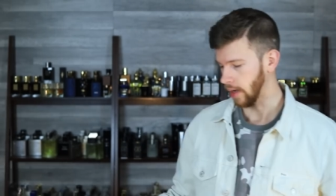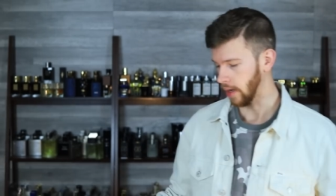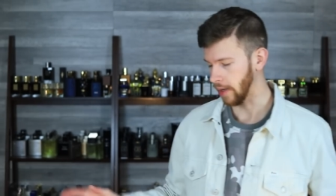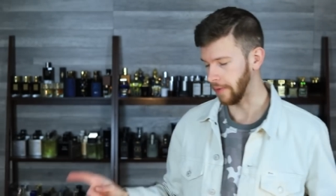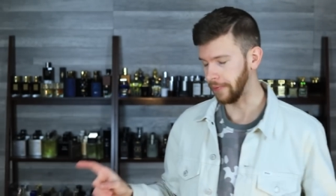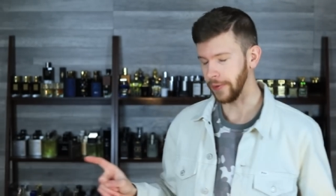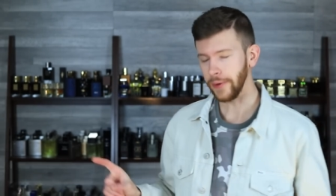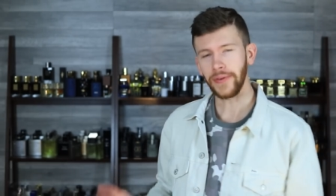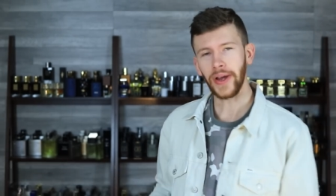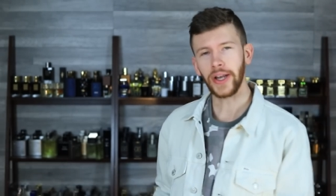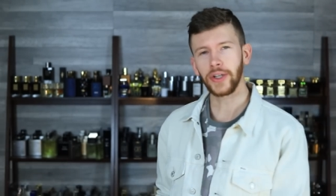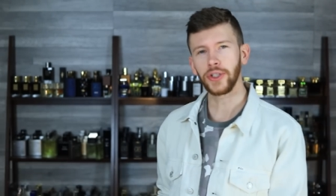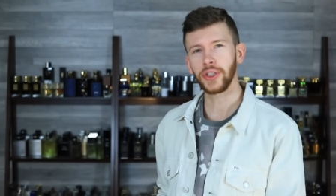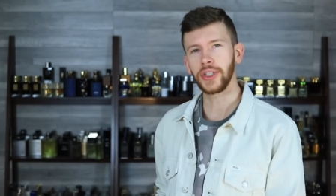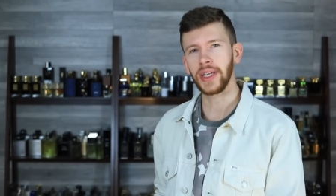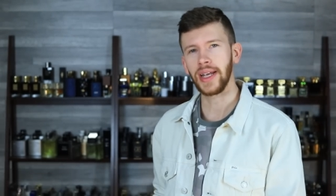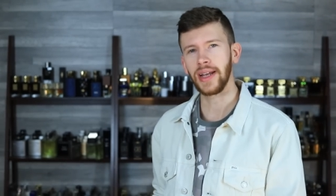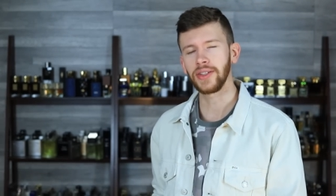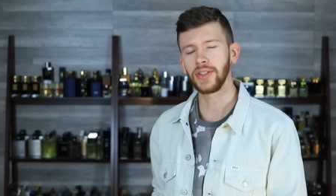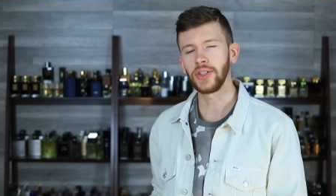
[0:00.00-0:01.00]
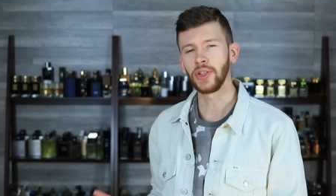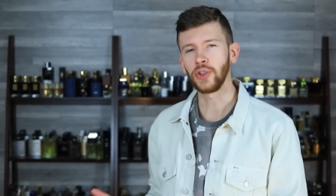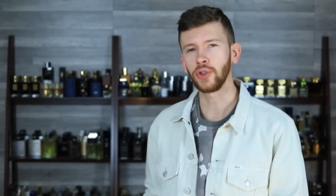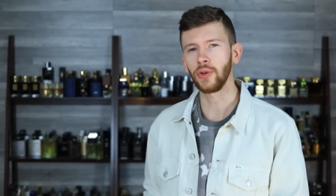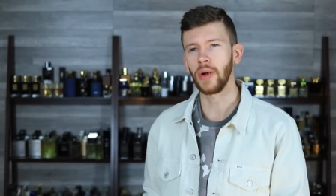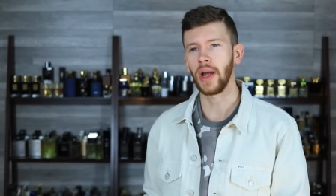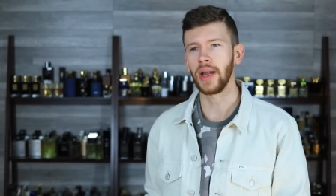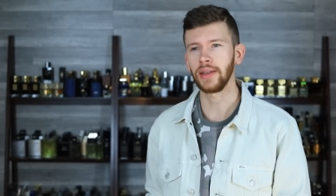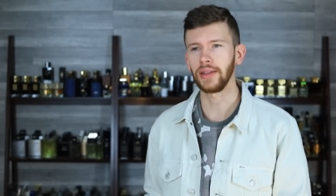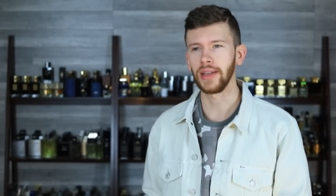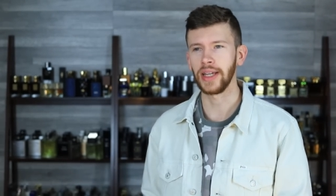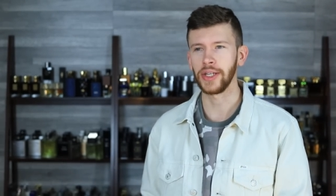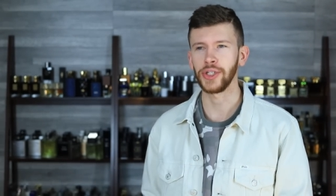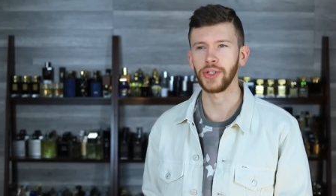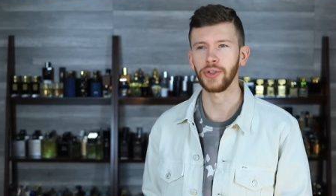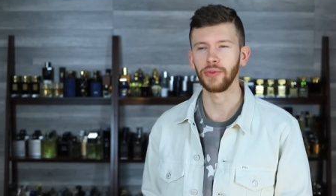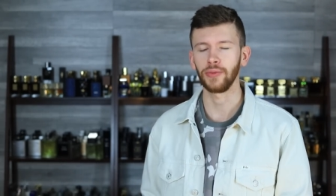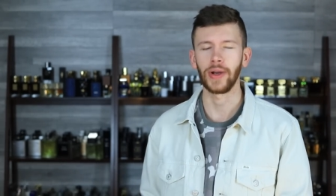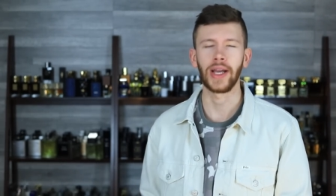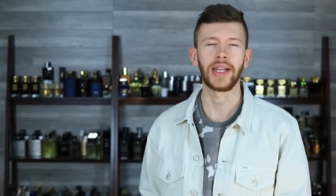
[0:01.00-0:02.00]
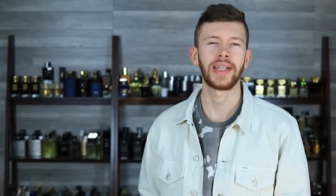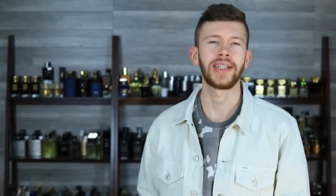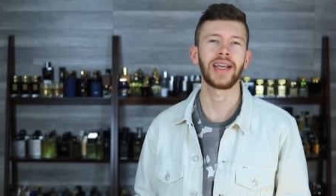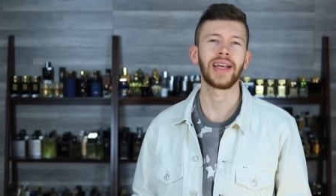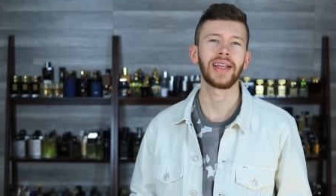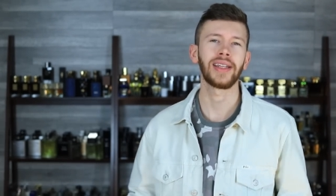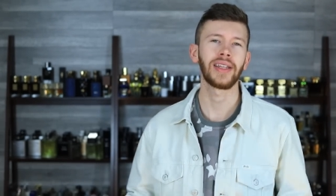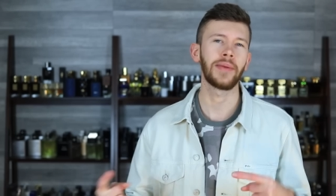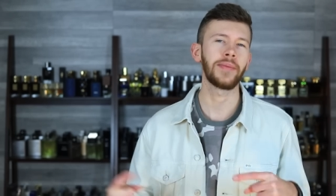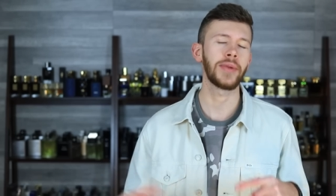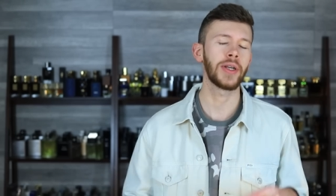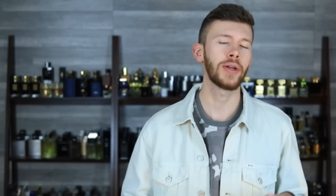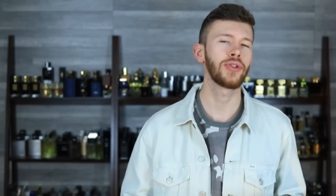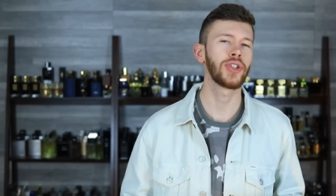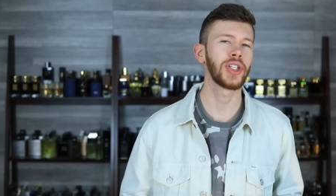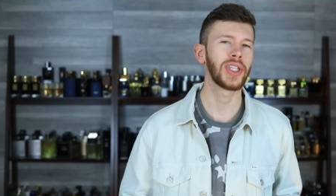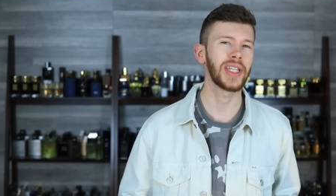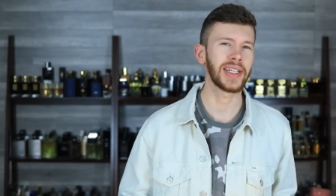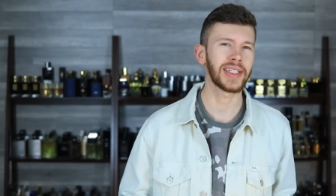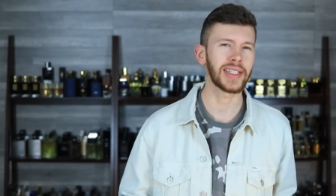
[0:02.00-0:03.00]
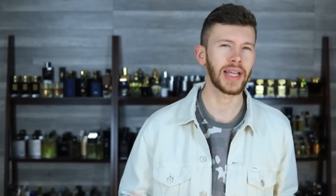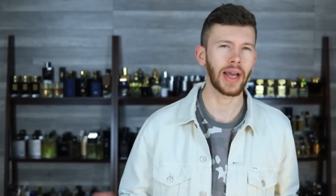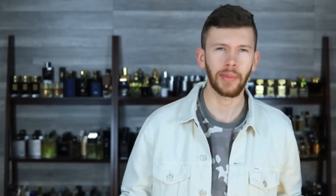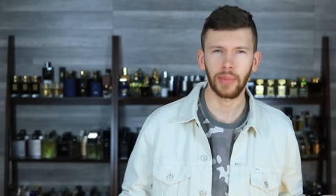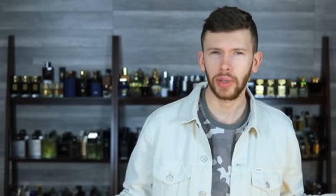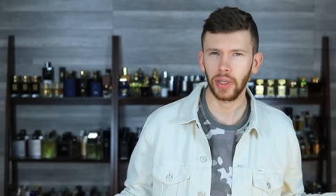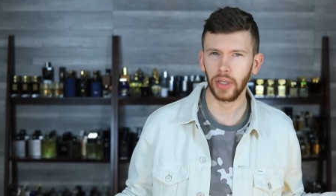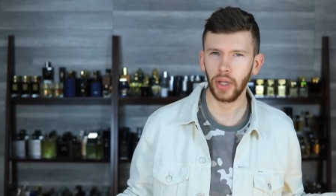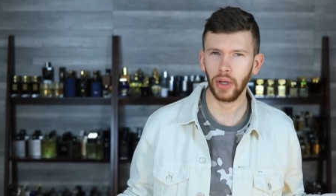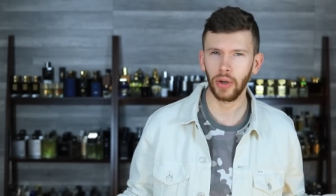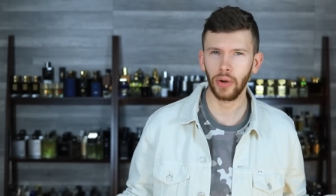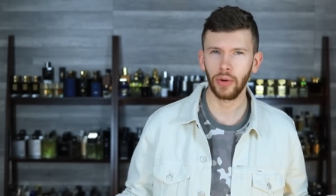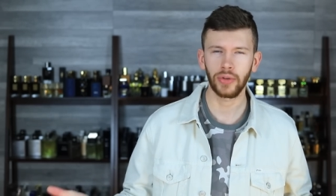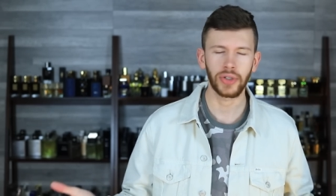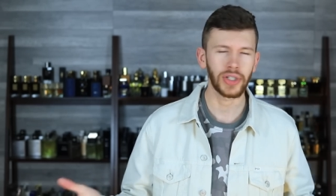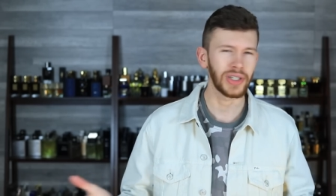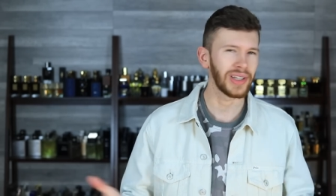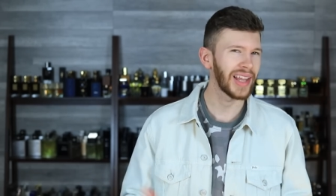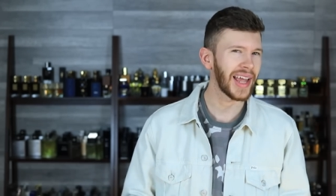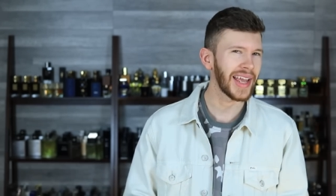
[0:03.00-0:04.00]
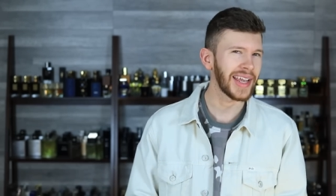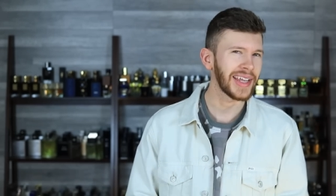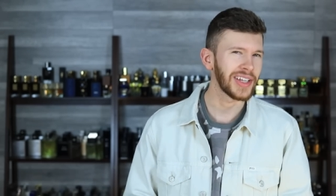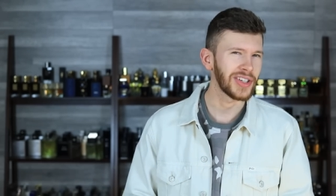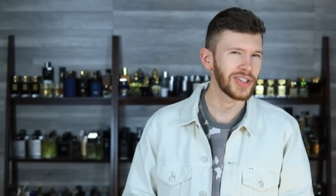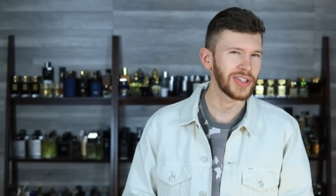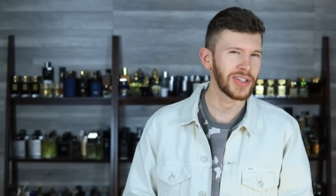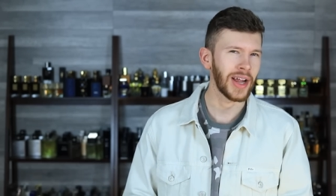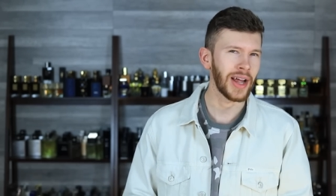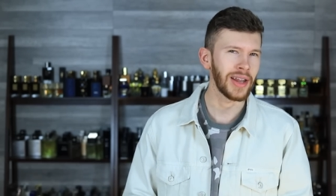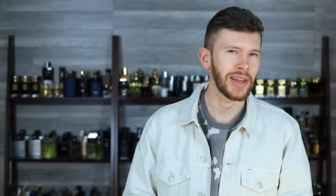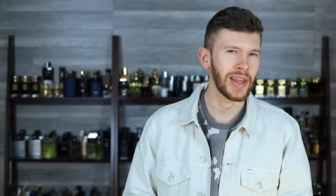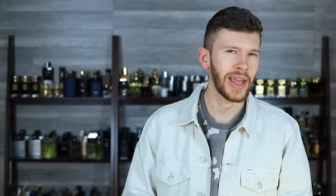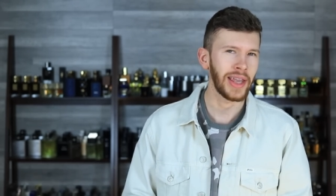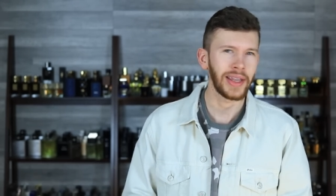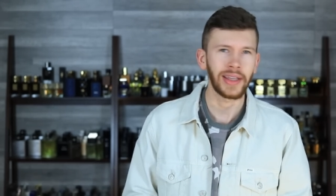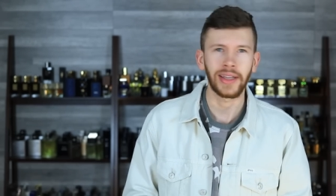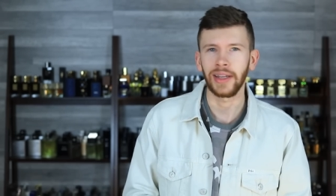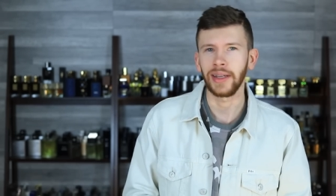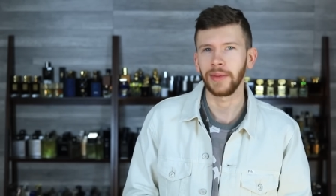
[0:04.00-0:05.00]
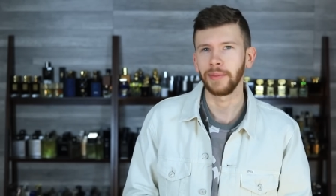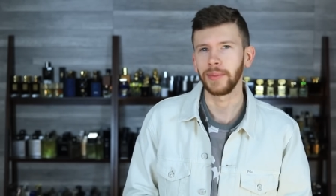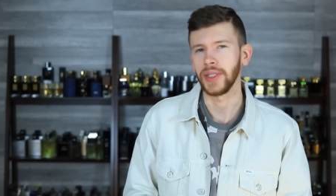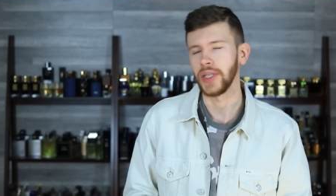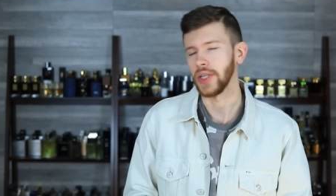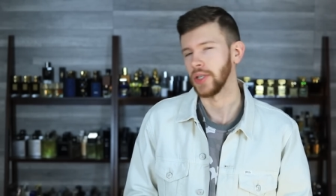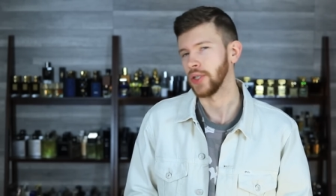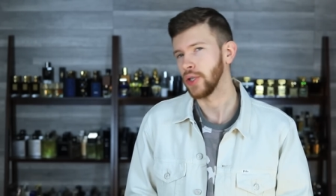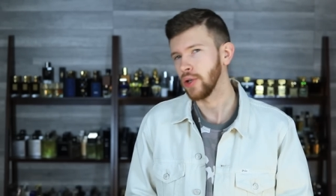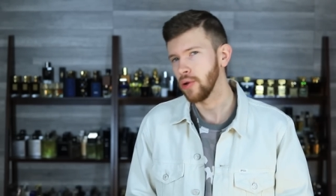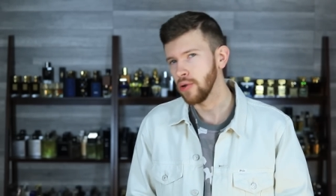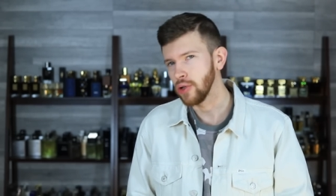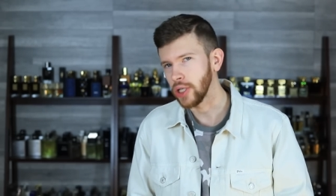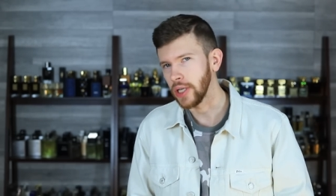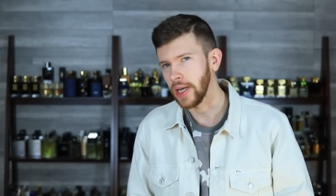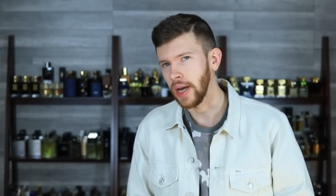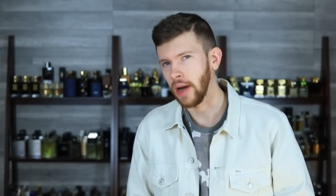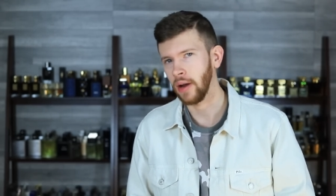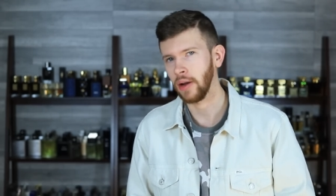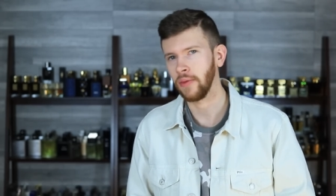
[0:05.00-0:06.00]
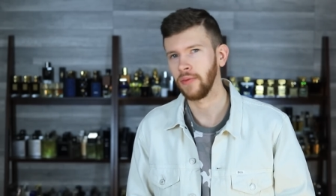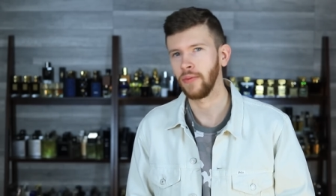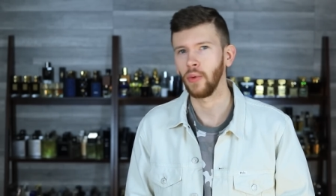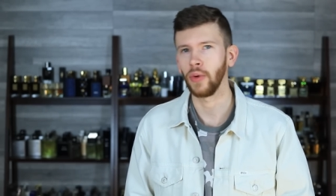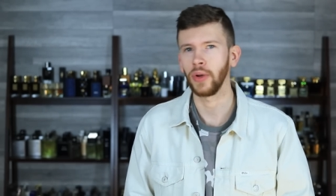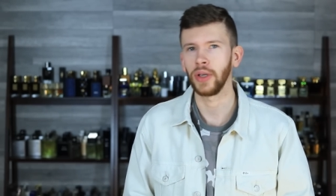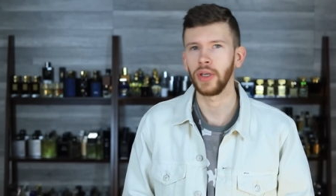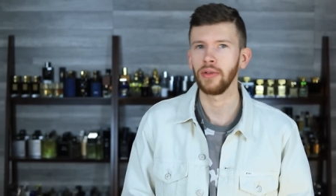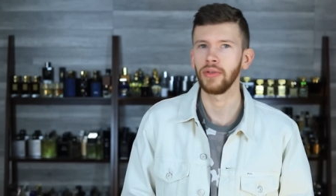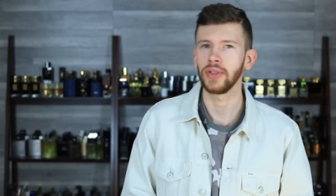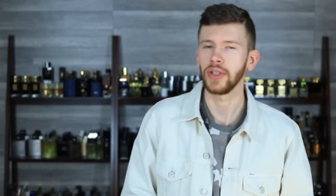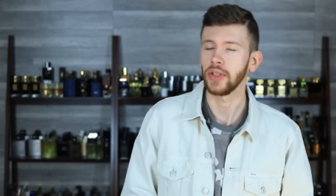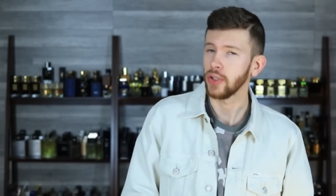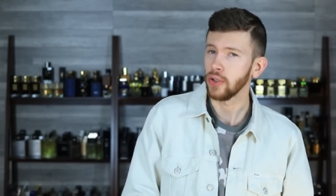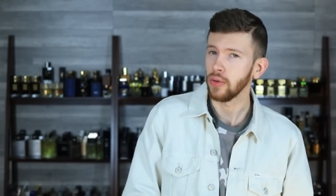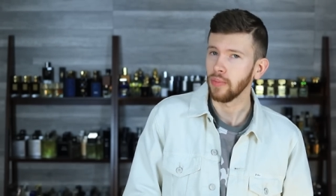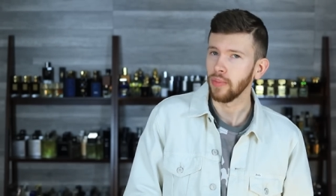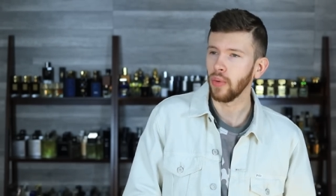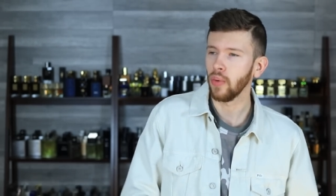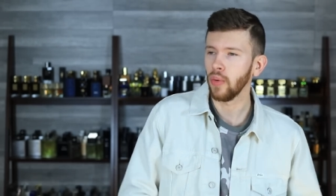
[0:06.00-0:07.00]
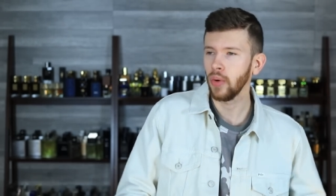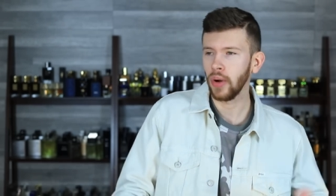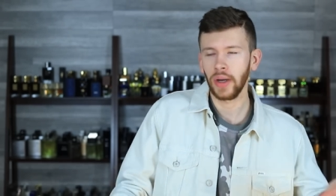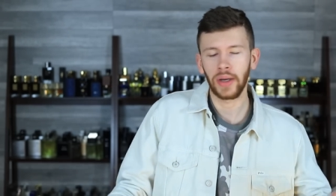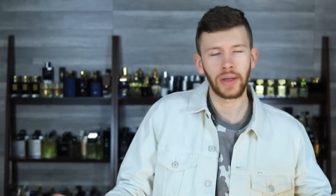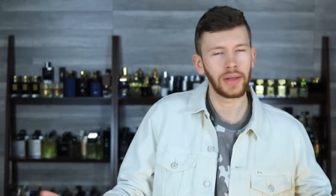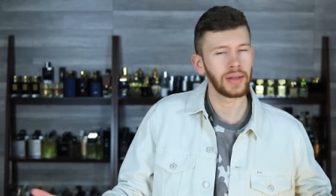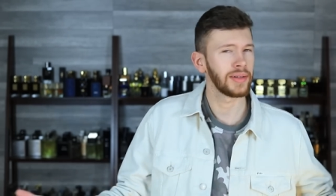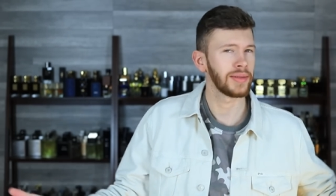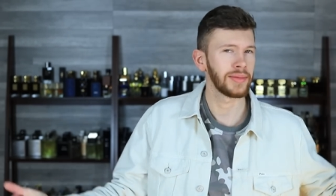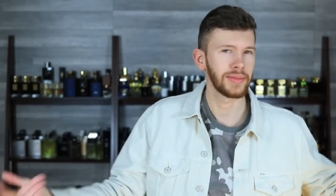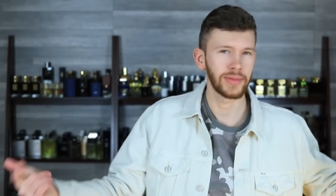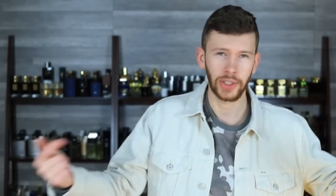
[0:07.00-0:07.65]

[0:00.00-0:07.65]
If you've had your chance to try Legend Red yet, let me know what you think down below. Do you like it? Do you not like it? Is it too generic for you? Is it too boring?